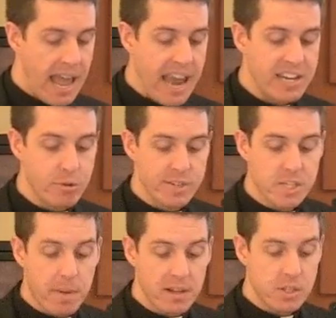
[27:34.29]
And in
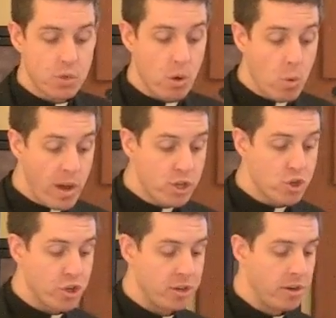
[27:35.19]
response to a
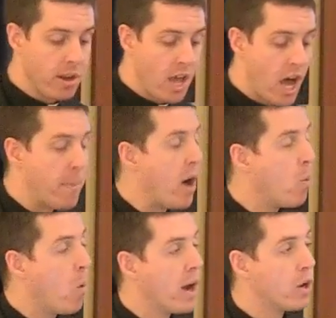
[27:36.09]
question
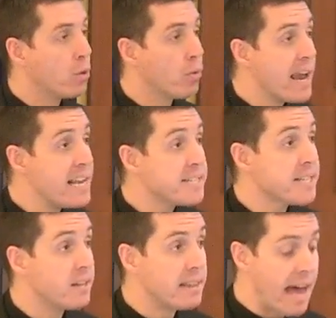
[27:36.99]
about what
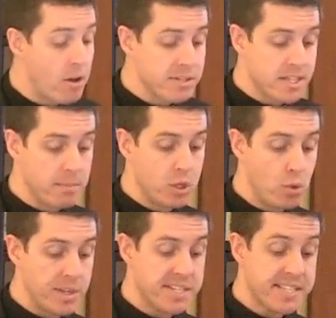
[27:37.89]
grace allows them
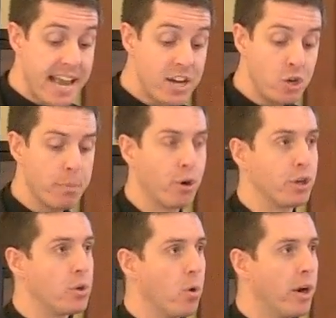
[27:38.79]
to ascend
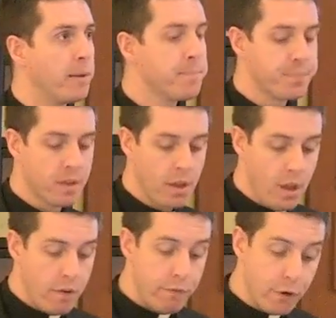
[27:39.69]
purgatory,
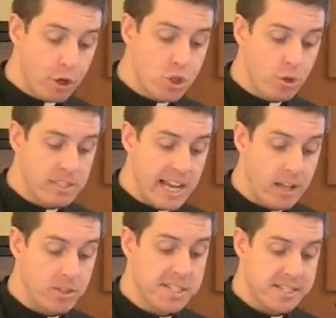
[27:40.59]
Virgil
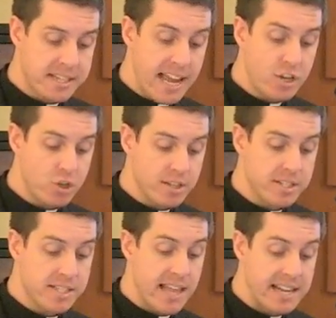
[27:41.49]
tells
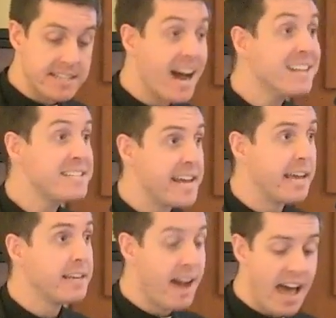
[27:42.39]
Statius that
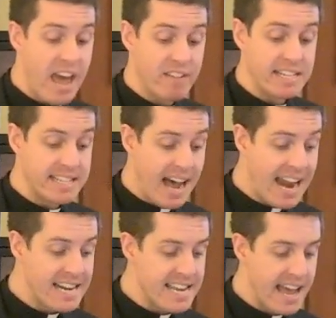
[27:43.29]
Dante, not having
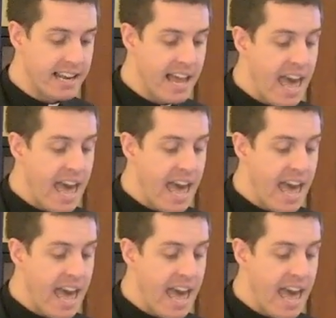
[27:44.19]
died yet,